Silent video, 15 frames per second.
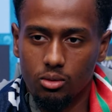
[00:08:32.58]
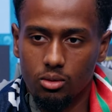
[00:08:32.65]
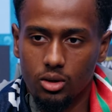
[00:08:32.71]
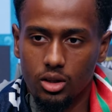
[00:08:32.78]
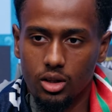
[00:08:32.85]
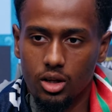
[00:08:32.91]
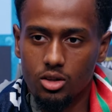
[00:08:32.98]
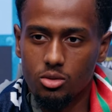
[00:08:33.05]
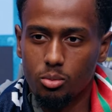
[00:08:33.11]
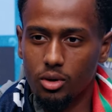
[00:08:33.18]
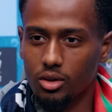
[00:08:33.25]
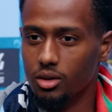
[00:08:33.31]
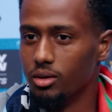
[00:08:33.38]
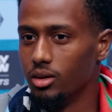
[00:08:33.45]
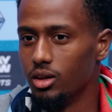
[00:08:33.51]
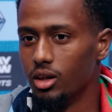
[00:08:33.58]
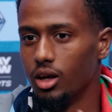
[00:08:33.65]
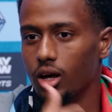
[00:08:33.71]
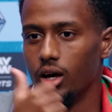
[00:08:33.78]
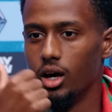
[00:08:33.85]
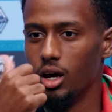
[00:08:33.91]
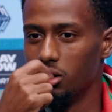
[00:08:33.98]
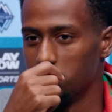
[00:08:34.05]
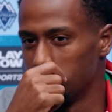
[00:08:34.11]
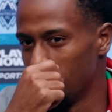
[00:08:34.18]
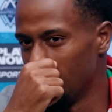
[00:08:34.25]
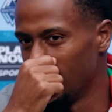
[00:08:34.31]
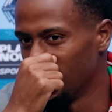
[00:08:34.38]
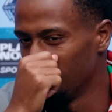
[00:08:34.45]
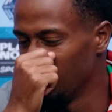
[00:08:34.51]
really nice, but I
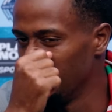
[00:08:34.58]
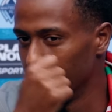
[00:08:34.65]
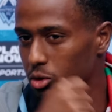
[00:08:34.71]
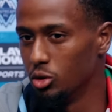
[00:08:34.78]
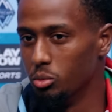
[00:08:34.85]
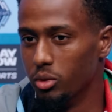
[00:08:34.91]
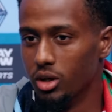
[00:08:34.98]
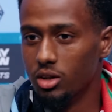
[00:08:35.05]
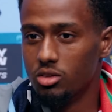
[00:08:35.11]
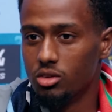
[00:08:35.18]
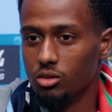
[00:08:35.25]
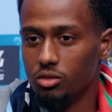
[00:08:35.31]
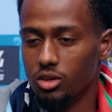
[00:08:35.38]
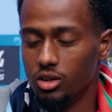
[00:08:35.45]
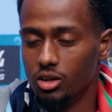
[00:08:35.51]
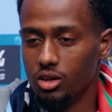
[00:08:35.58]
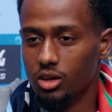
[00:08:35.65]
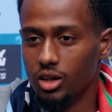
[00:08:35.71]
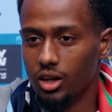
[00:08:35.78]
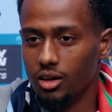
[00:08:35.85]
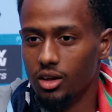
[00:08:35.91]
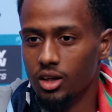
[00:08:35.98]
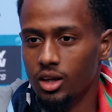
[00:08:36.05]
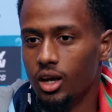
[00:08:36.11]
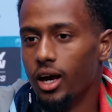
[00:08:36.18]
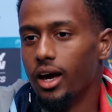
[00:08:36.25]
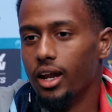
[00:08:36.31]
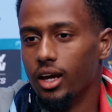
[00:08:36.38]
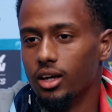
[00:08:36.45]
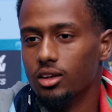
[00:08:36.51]
spent like maybe 2 minutes over here,
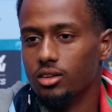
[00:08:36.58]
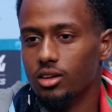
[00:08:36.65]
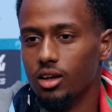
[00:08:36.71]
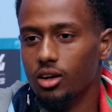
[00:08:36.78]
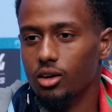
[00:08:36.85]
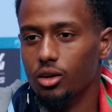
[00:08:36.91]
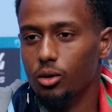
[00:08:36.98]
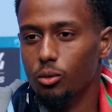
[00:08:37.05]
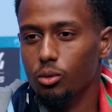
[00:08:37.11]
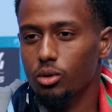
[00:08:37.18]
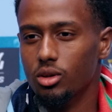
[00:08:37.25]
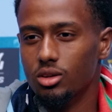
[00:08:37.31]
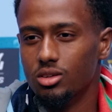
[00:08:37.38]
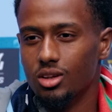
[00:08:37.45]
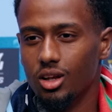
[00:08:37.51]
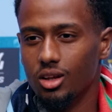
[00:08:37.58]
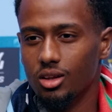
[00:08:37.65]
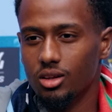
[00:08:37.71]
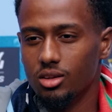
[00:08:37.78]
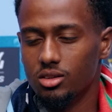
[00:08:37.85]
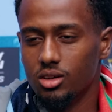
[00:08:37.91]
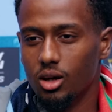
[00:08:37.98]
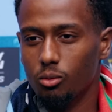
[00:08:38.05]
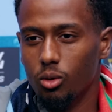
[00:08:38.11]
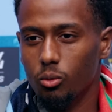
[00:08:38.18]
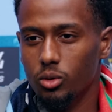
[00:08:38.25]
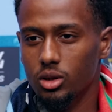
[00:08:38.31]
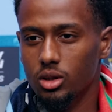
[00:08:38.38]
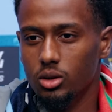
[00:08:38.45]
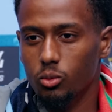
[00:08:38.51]
and I can tell it's not what
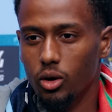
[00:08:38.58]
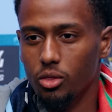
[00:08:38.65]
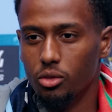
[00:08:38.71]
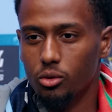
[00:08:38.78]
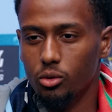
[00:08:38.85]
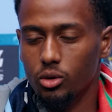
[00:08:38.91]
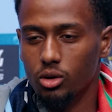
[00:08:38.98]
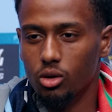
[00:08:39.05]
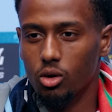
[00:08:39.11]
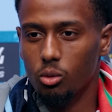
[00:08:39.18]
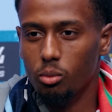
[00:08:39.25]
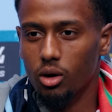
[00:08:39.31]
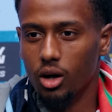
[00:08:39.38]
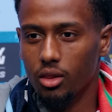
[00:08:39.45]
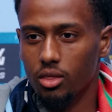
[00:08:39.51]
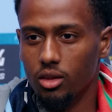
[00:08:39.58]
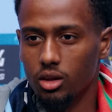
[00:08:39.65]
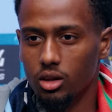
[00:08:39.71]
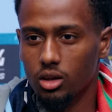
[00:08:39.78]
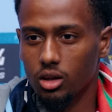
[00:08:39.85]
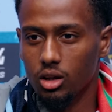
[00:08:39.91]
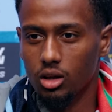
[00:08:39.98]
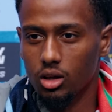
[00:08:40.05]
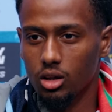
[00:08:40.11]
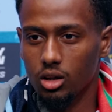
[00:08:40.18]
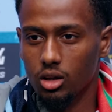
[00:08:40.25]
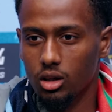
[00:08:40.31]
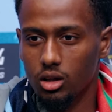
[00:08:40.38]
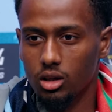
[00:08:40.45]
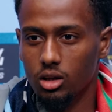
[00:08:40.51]
we went through in Copa. I think
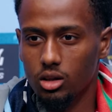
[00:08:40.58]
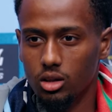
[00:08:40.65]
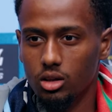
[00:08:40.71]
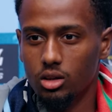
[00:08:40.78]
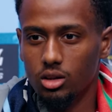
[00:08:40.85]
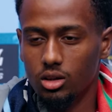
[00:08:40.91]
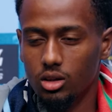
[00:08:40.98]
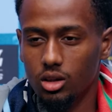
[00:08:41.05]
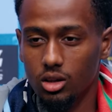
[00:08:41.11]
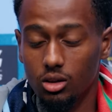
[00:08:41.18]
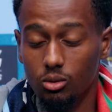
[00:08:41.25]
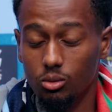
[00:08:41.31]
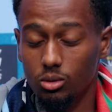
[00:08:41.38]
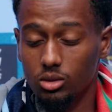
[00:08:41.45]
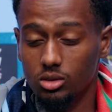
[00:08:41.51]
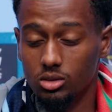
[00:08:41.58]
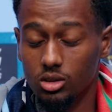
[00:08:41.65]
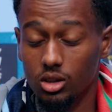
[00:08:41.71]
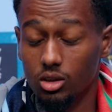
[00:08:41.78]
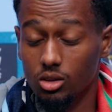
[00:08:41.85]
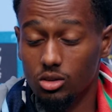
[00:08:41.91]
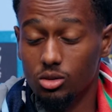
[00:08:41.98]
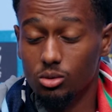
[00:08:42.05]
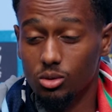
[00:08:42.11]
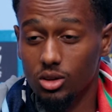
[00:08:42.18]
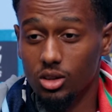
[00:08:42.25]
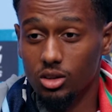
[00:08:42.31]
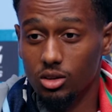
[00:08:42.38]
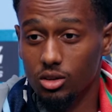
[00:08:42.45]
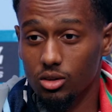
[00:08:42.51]
it looks
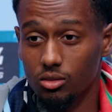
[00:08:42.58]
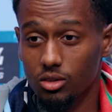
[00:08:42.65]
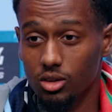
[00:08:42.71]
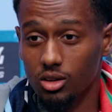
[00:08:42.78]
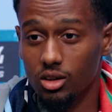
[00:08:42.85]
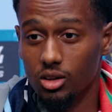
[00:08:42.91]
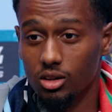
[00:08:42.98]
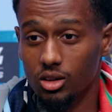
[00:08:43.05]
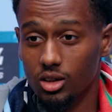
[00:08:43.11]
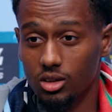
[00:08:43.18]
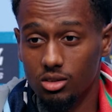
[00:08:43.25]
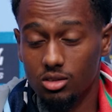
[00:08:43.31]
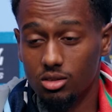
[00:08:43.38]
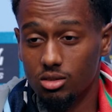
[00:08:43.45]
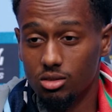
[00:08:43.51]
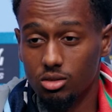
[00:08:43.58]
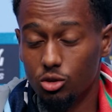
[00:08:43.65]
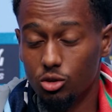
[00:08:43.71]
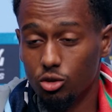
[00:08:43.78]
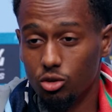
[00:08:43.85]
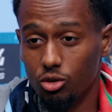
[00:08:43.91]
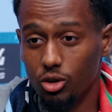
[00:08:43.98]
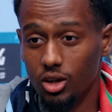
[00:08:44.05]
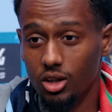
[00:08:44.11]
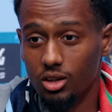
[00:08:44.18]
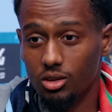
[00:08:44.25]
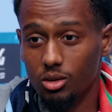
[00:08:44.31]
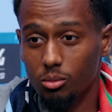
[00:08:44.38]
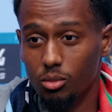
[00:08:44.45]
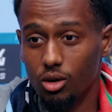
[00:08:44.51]
really good over there. It's
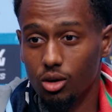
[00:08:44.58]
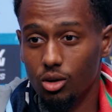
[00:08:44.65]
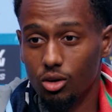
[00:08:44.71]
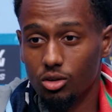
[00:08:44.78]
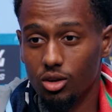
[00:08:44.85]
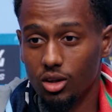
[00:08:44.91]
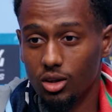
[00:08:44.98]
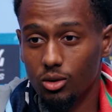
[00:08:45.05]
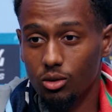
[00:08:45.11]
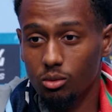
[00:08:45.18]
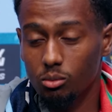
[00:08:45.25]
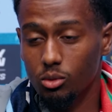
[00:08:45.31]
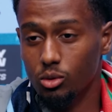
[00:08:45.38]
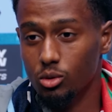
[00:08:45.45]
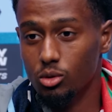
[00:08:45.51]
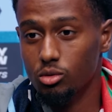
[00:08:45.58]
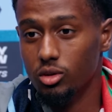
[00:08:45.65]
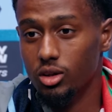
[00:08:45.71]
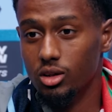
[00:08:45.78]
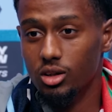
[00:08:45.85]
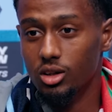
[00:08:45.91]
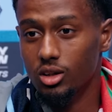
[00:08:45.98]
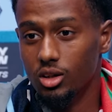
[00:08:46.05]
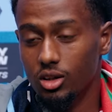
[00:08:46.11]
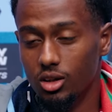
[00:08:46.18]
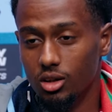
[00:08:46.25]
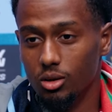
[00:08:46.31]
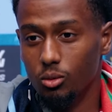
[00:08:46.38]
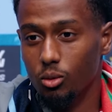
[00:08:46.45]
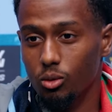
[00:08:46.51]
straight, the ball looks like it'll move, and
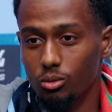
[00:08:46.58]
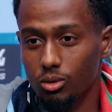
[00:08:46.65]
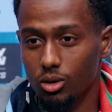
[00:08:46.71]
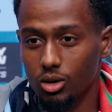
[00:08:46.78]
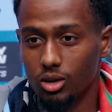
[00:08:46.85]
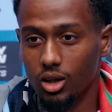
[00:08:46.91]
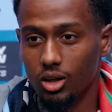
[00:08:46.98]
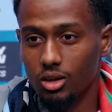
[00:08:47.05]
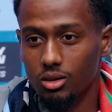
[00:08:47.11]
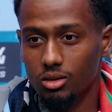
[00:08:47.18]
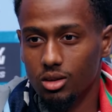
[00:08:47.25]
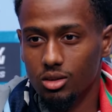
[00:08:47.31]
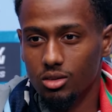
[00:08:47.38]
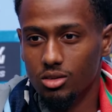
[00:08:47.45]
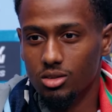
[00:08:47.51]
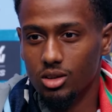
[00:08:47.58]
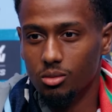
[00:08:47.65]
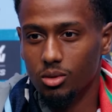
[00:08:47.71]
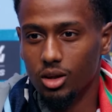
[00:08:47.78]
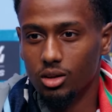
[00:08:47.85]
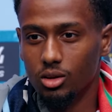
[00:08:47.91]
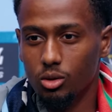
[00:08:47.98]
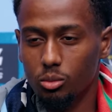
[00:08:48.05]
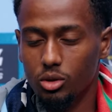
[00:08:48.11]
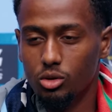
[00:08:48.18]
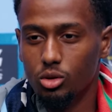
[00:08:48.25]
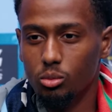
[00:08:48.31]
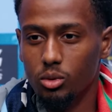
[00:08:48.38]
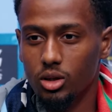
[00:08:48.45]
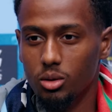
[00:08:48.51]
it doesn't seem like there'll be
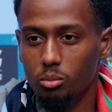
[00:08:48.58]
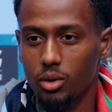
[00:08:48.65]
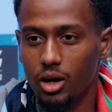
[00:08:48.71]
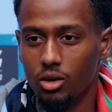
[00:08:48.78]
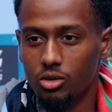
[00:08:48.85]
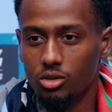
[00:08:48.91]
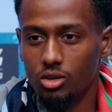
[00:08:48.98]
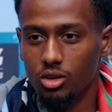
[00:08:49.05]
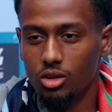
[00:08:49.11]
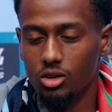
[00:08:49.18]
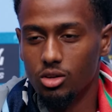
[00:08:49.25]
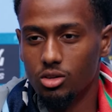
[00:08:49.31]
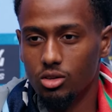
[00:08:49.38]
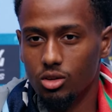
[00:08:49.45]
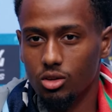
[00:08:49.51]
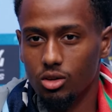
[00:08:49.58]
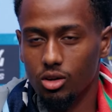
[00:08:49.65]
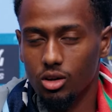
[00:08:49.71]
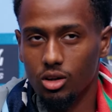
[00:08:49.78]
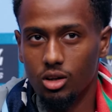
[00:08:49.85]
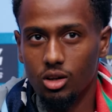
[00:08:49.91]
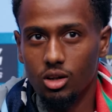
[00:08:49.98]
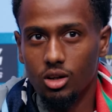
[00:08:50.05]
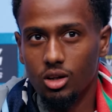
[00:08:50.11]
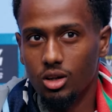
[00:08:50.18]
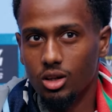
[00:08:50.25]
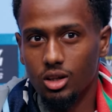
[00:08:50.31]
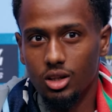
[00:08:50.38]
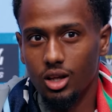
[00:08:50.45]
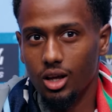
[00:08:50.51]
too many bounces so
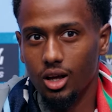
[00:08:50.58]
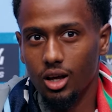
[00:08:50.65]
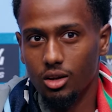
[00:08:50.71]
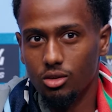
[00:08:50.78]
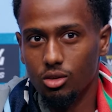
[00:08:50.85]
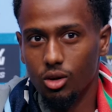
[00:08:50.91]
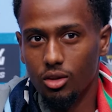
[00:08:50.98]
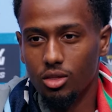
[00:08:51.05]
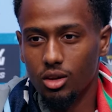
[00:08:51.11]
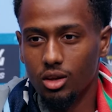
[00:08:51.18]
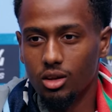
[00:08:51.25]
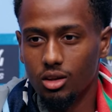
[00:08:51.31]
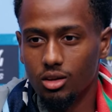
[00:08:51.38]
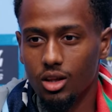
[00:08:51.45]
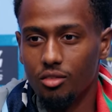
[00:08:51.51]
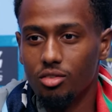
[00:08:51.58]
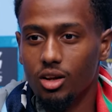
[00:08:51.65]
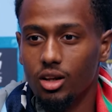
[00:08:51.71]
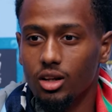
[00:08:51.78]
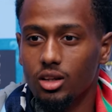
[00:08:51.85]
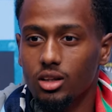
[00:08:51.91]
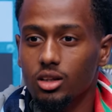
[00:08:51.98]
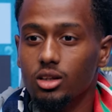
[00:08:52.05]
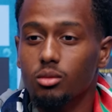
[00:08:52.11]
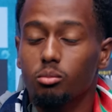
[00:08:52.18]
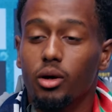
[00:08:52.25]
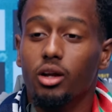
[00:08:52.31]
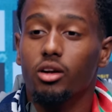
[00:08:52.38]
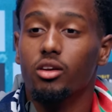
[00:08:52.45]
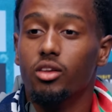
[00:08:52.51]
I think definitely
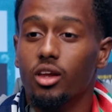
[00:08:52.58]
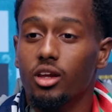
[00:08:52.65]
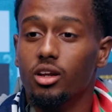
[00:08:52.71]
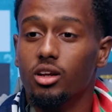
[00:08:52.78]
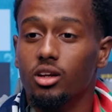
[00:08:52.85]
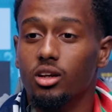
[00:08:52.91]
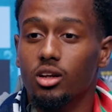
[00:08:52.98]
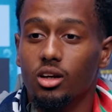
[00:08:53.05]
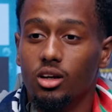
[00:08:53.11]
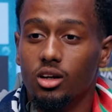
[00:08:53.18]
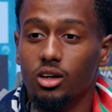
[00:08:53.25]
better than